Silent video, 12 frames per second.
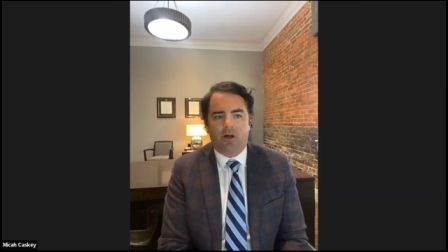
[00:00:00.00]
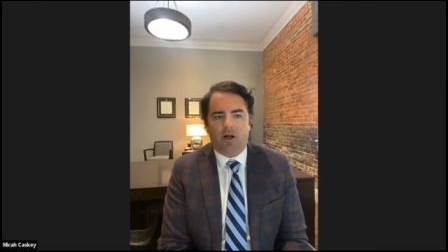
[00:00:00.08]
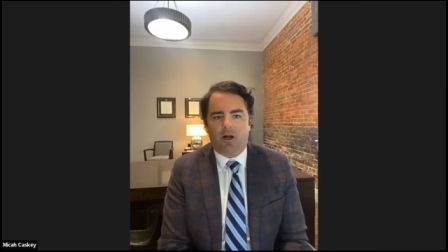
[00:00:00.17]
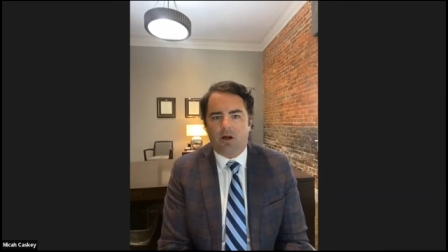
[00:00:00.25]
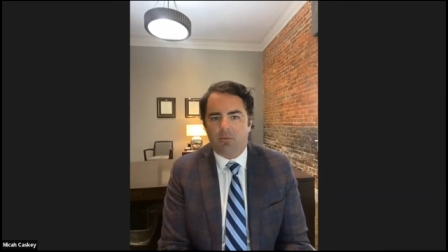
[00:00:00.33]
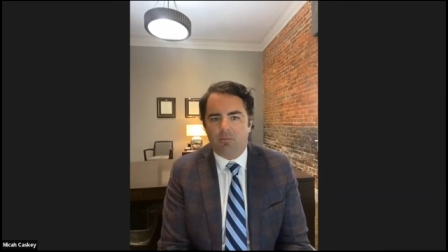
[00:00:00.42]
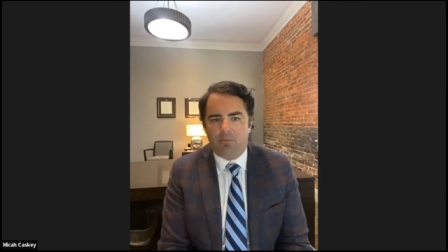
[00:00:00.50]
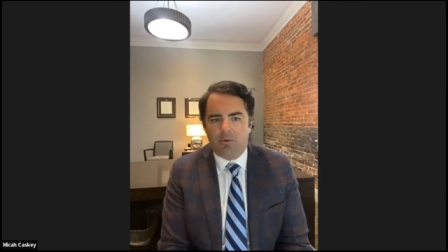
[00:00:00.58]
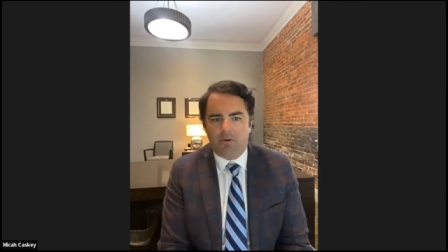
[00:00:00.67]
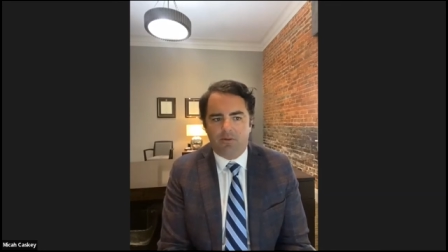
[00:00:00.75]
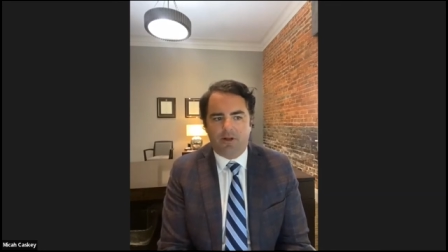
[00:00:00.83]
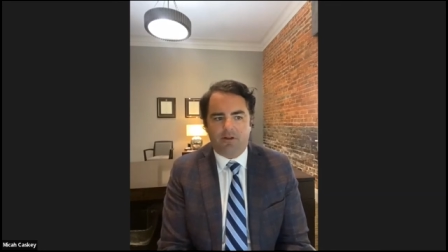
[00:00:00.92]
um, but
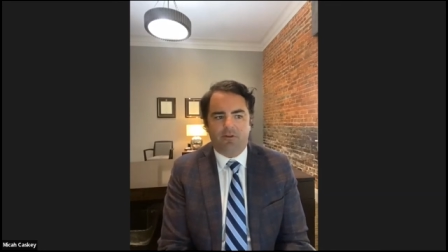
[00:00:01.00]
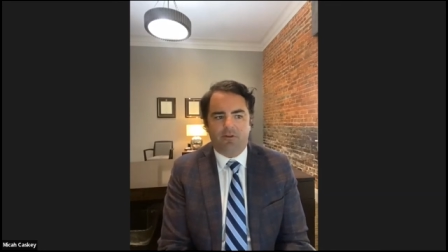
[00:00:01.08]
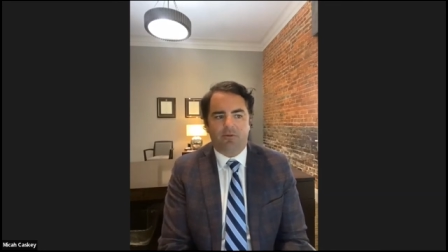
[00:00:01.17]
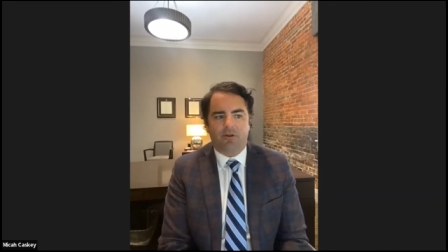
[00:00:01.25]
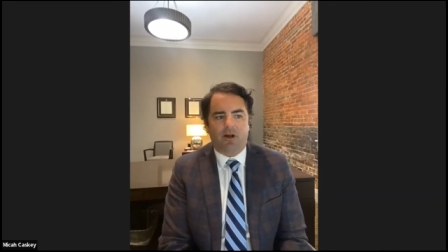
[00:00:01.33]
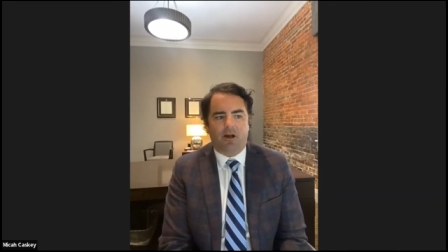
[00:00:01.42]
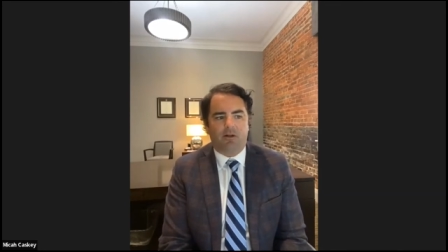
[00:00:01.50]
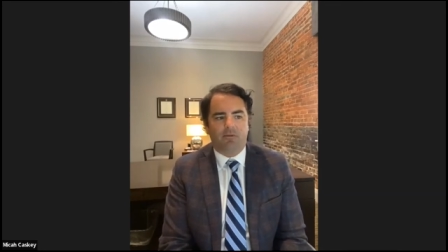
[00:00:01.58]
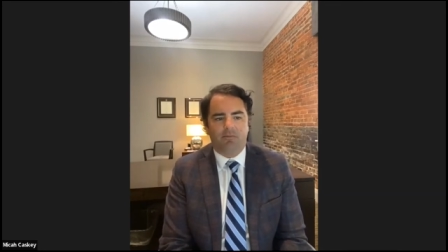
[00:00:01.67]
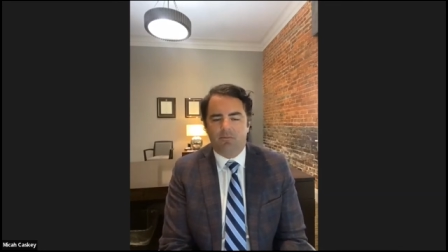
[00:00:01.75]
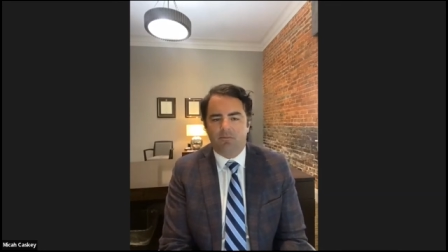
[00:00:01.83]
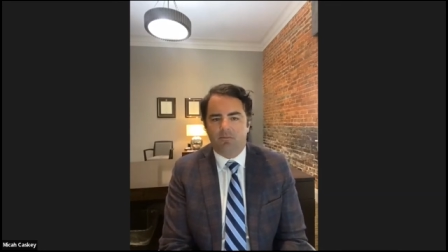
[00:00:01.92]
that's something I
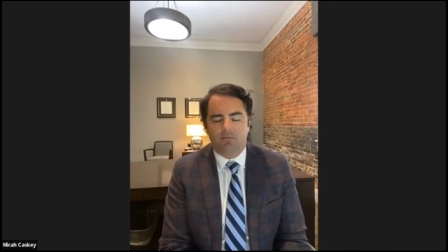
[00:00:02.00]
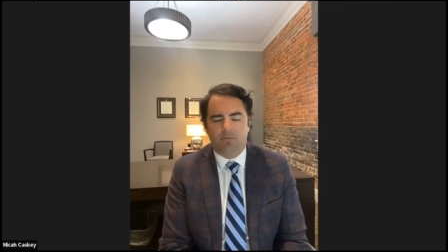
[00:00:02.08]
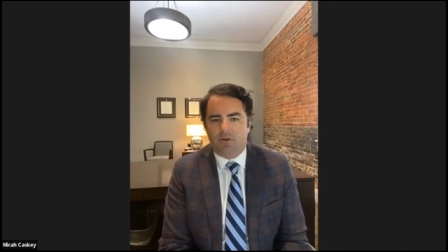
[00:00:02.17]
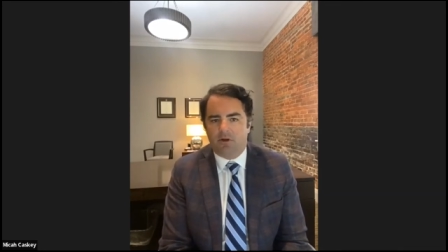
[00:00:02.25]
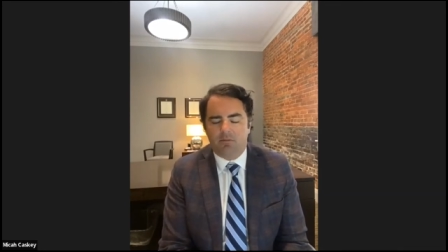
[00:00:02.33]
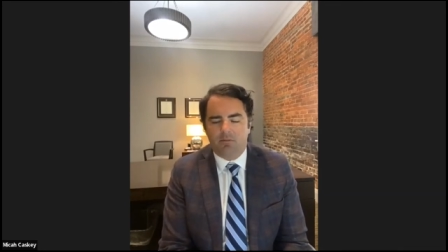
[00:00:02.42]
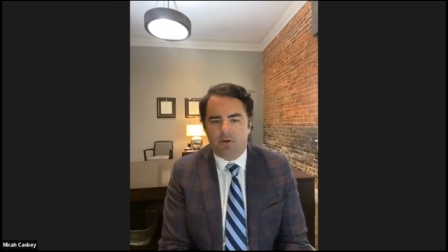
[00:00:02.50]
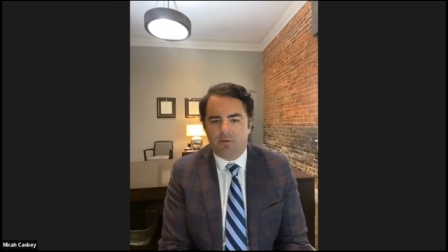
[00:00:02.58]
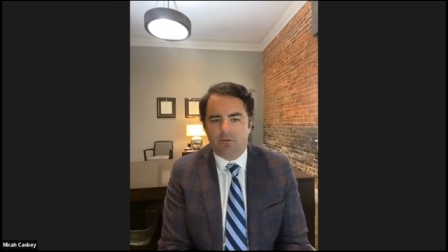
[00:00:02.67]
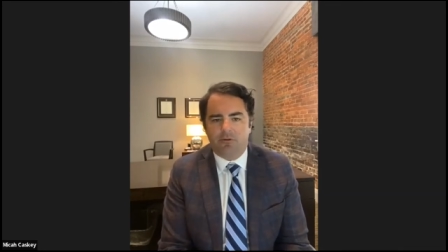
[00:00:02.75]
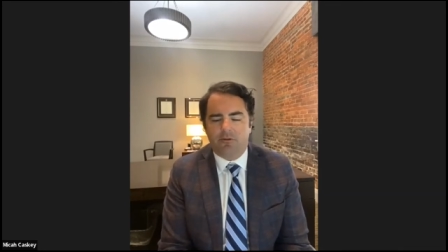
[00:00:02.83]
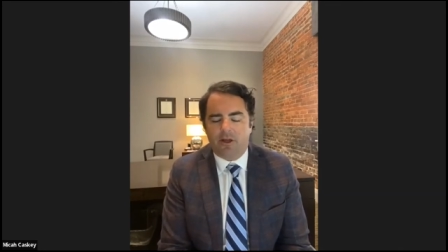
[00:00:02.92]
you know, I'm
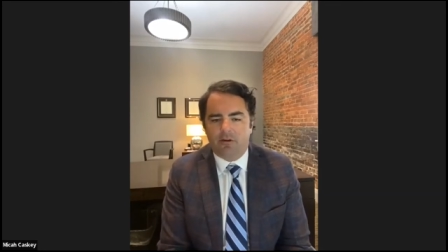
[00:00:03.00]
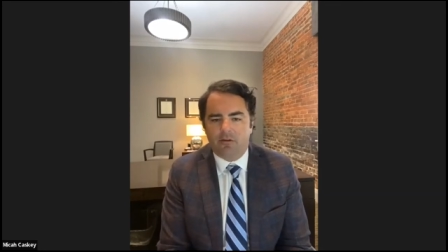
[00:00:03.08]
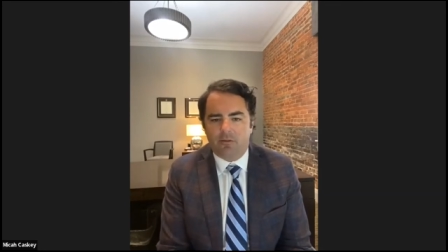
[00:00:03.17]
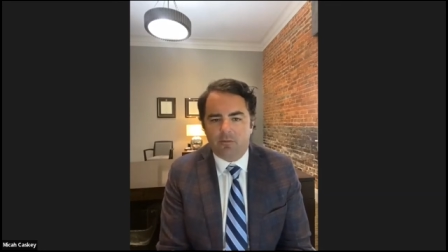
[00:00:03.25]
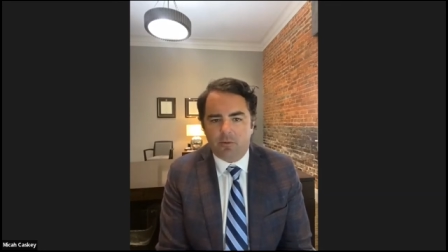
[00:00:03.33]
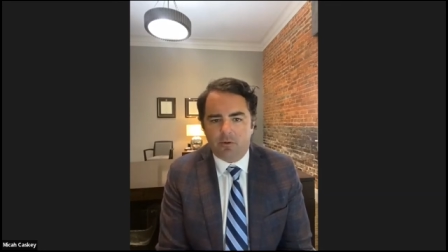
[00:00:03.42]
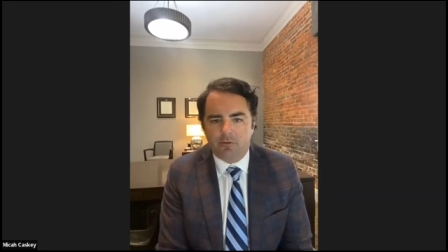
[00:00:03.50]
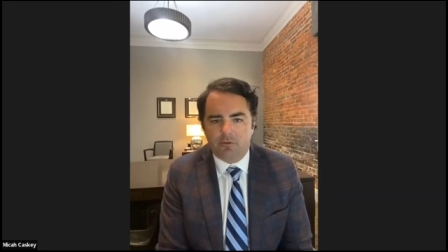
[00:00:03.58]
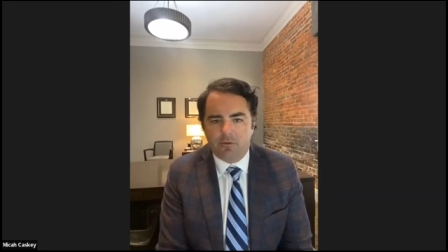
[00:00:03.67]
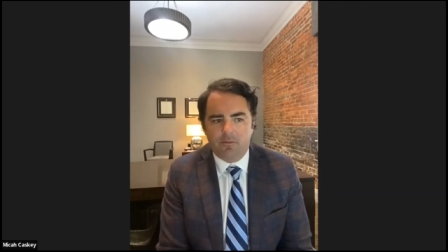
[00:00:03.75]
just saying because I'm supposed